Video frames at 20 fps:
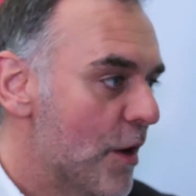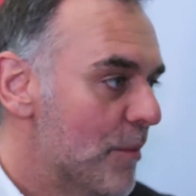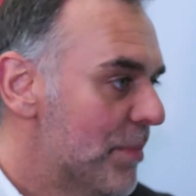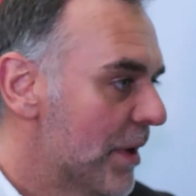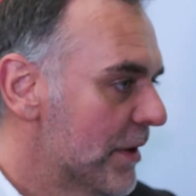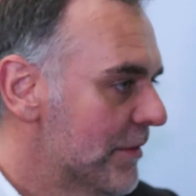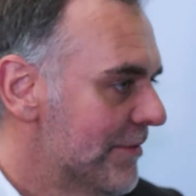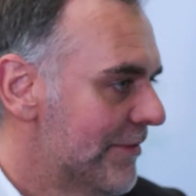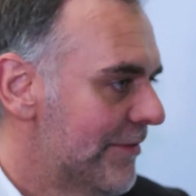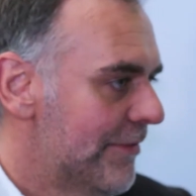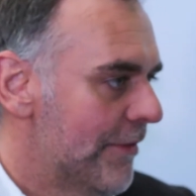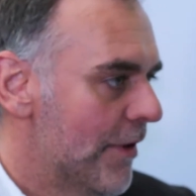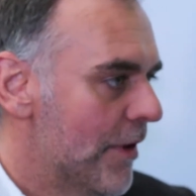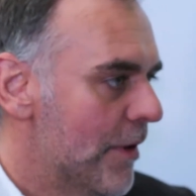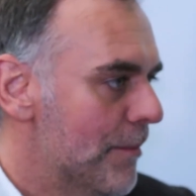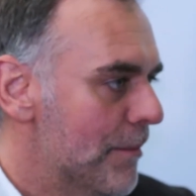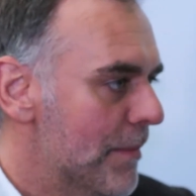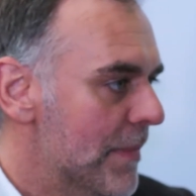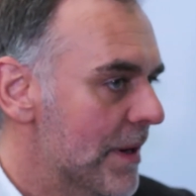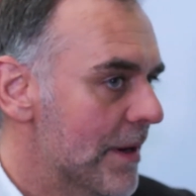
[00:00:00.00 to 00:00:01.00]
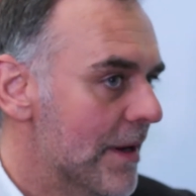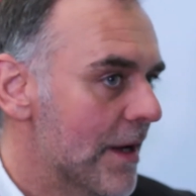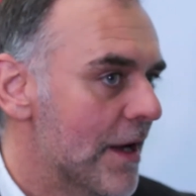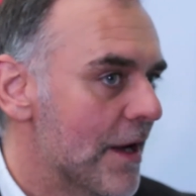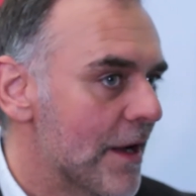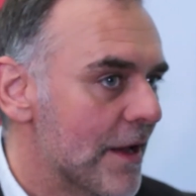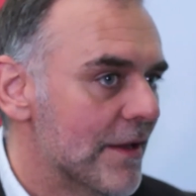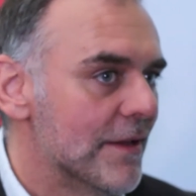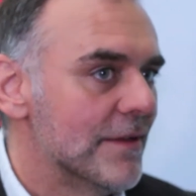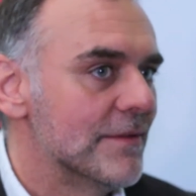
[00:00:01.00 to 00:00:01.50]
both from
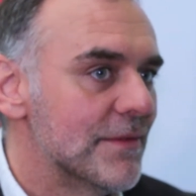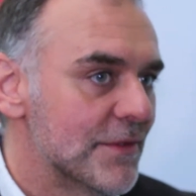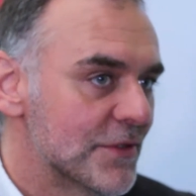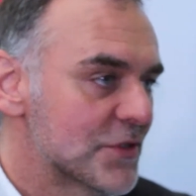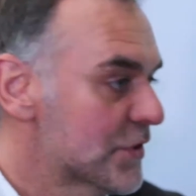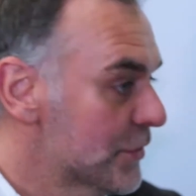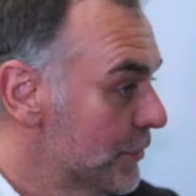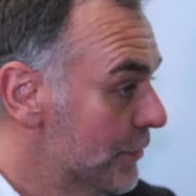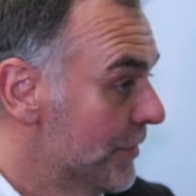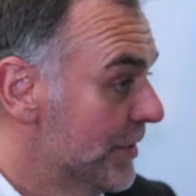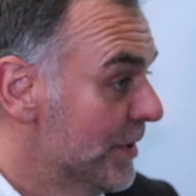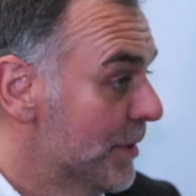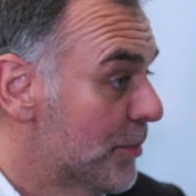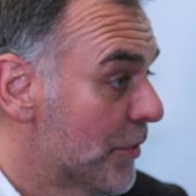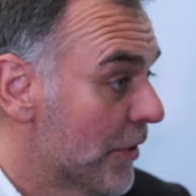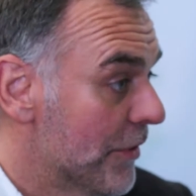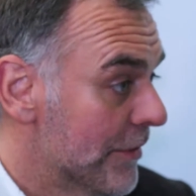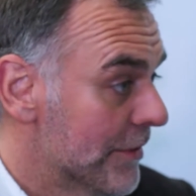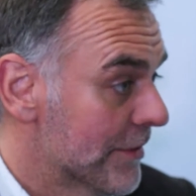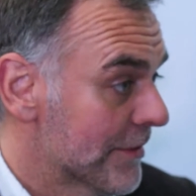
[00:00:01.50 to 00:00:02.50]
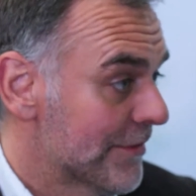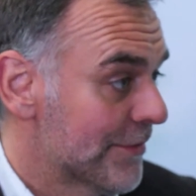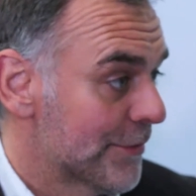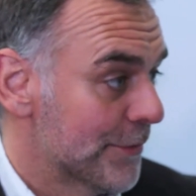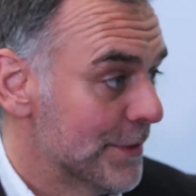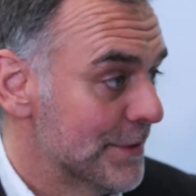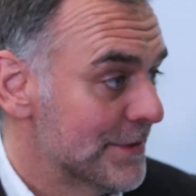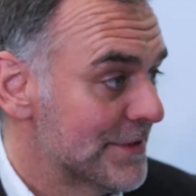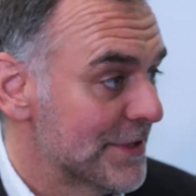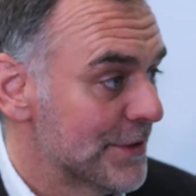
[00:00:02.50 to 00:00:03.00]
storing the product
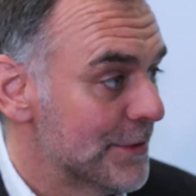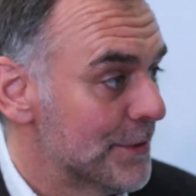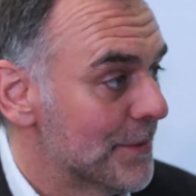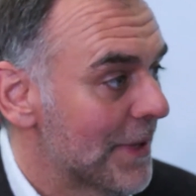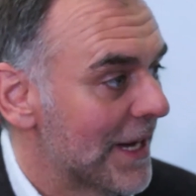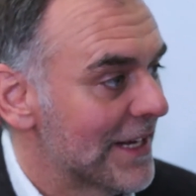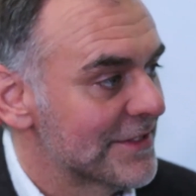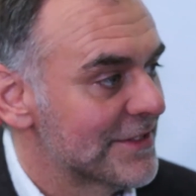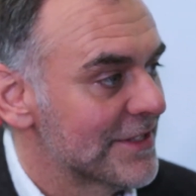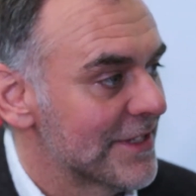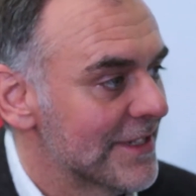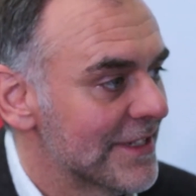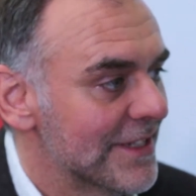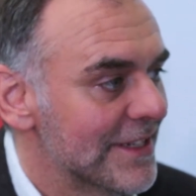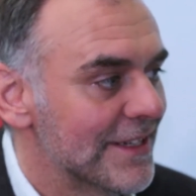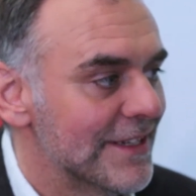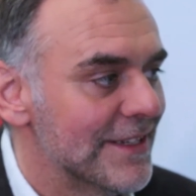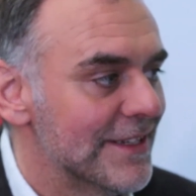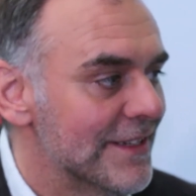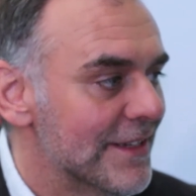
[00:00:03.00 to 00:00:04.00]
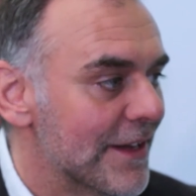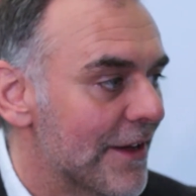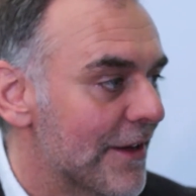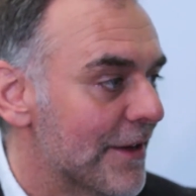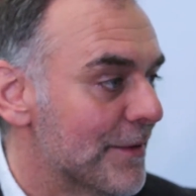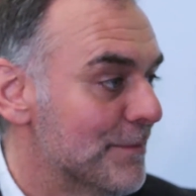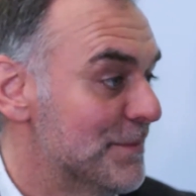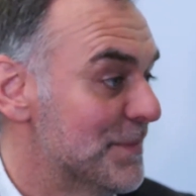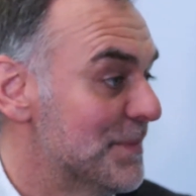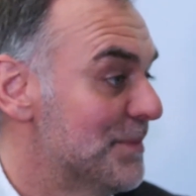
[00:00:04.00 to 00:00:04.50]
through to actually
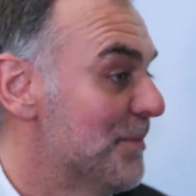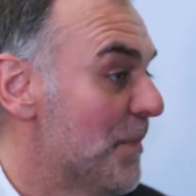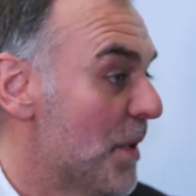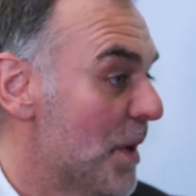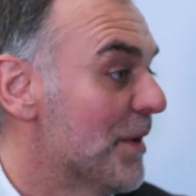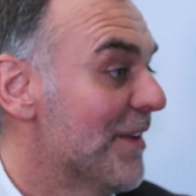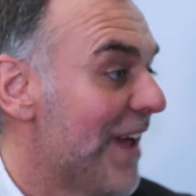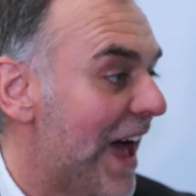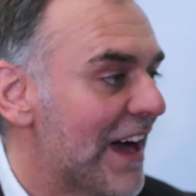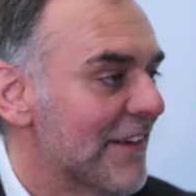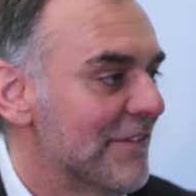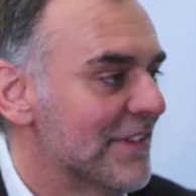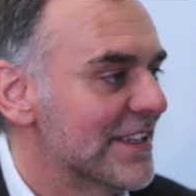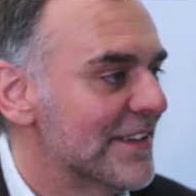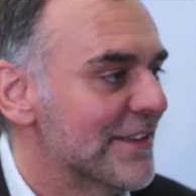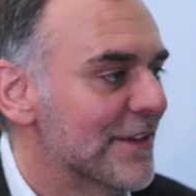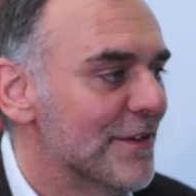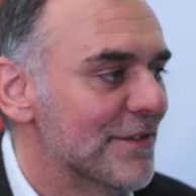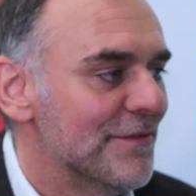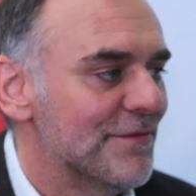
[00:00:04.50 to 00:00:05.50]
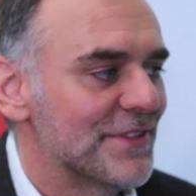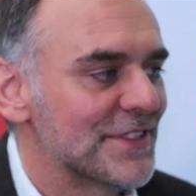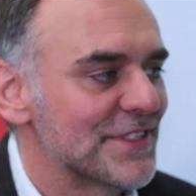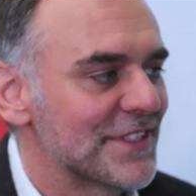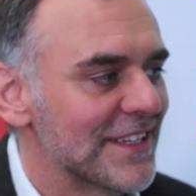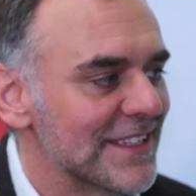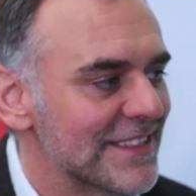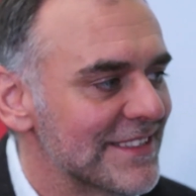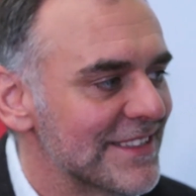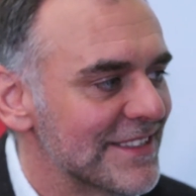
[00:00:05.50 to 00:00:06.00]
having the
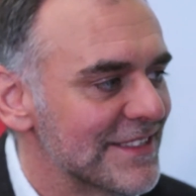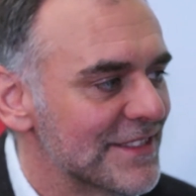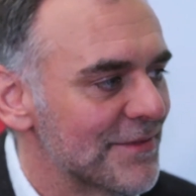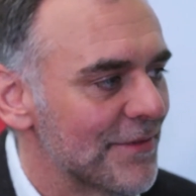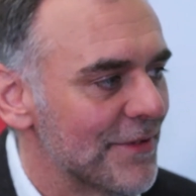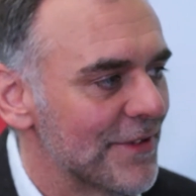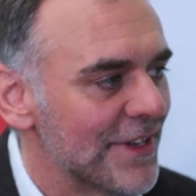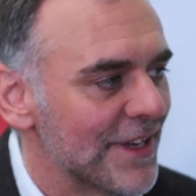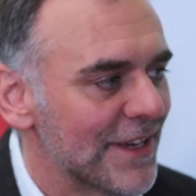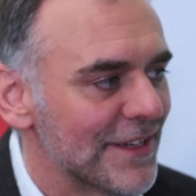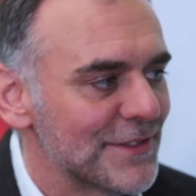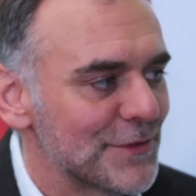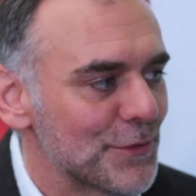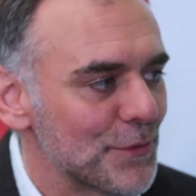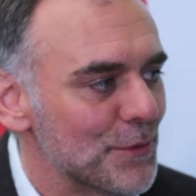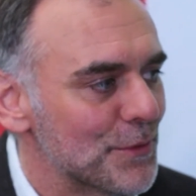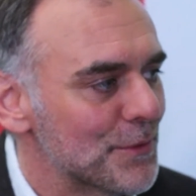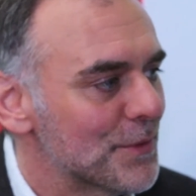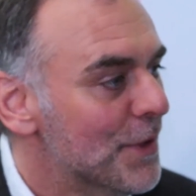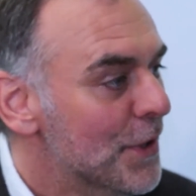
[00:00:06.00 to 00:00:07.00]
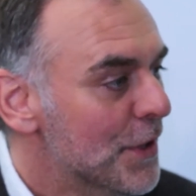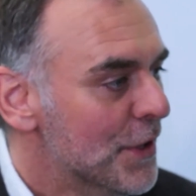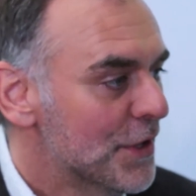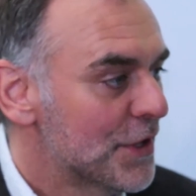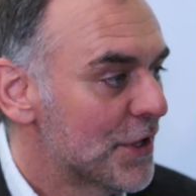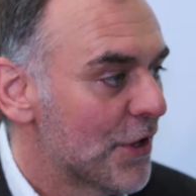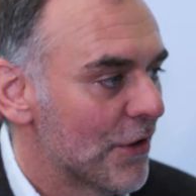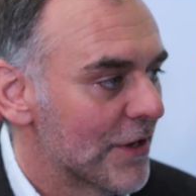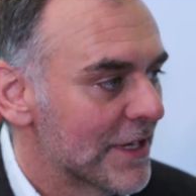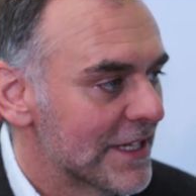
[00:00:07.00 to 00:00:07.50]
facilities for the actual
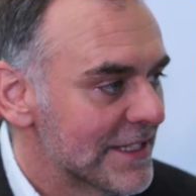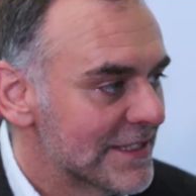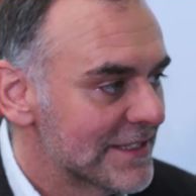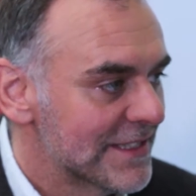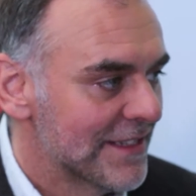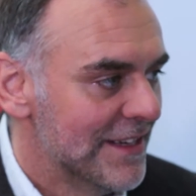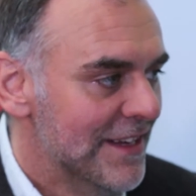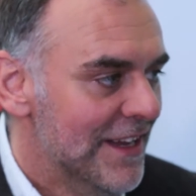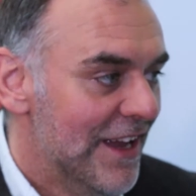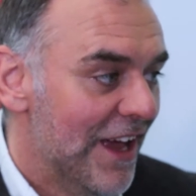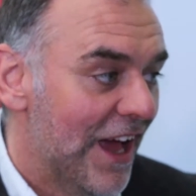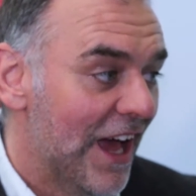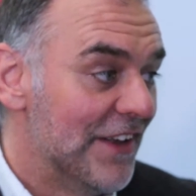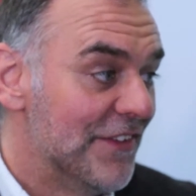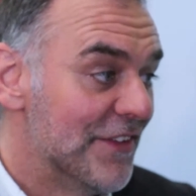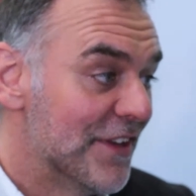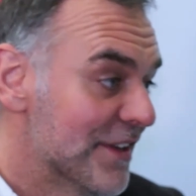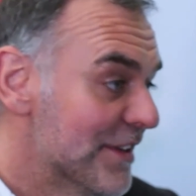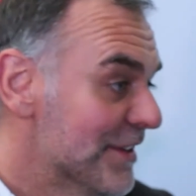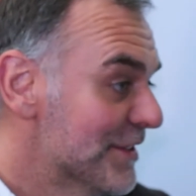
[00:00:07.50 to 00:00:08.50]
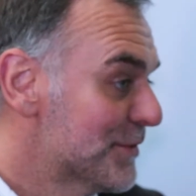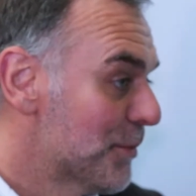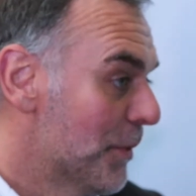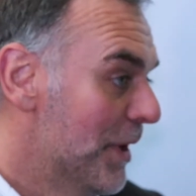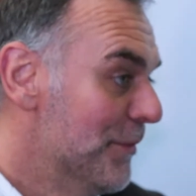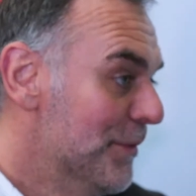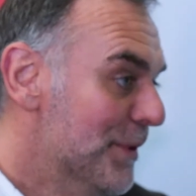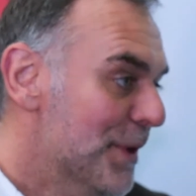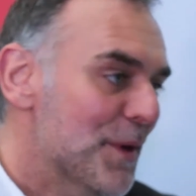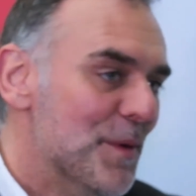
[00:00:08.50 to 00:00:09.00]
colleagues. And as
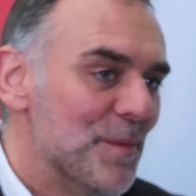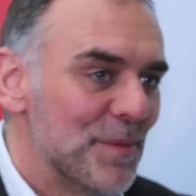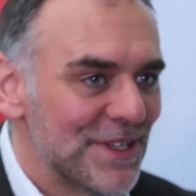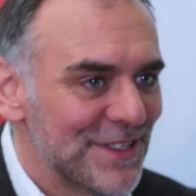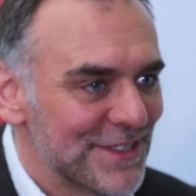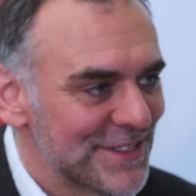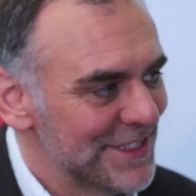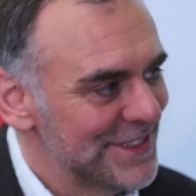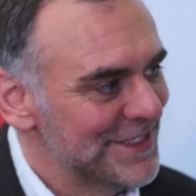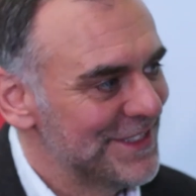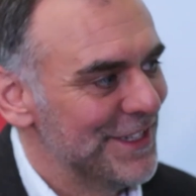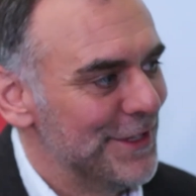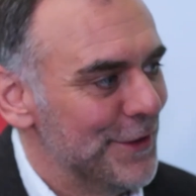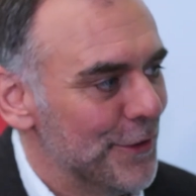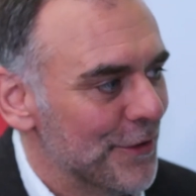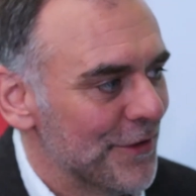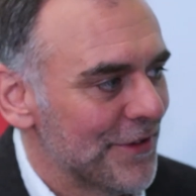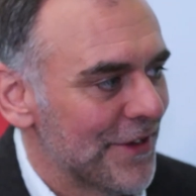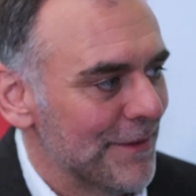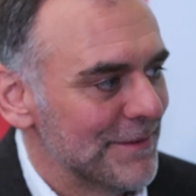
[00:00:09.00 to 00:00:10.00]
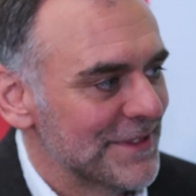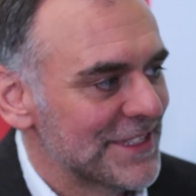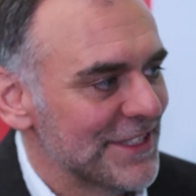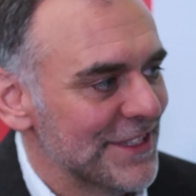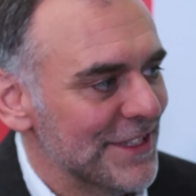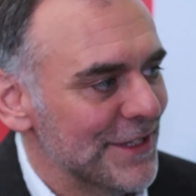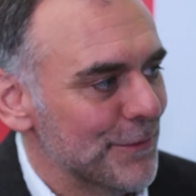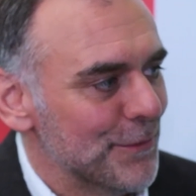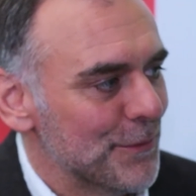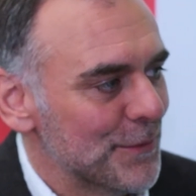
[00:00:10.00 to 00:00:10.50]
well, because it's in
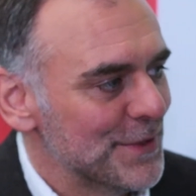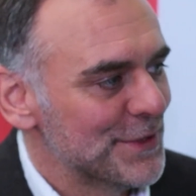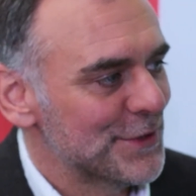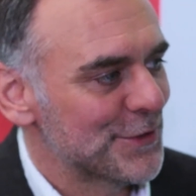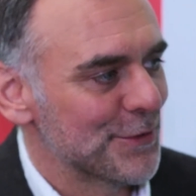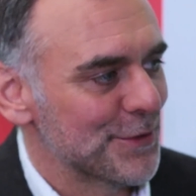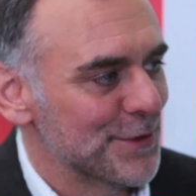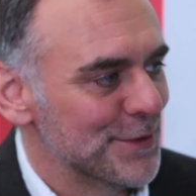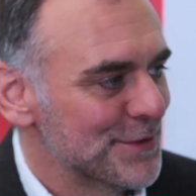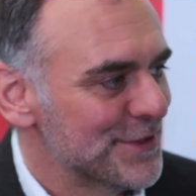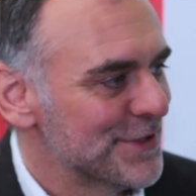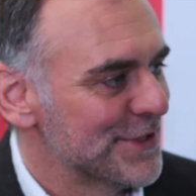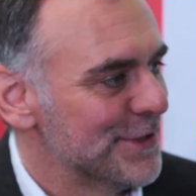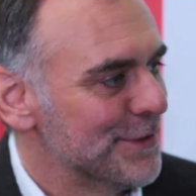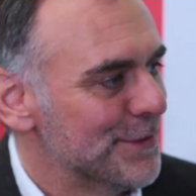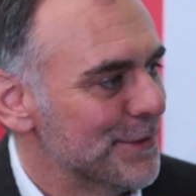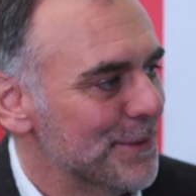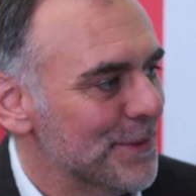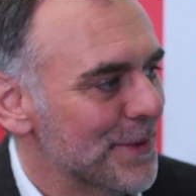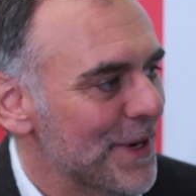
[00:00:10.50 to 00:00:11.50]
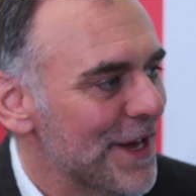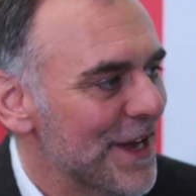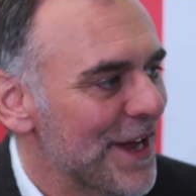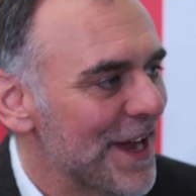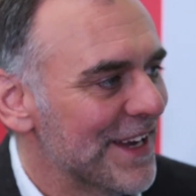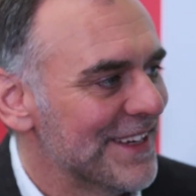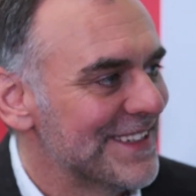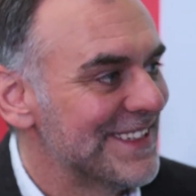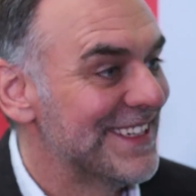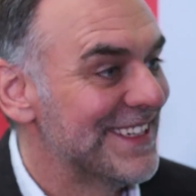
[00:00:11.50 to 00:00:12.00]
Northampton, we struggle to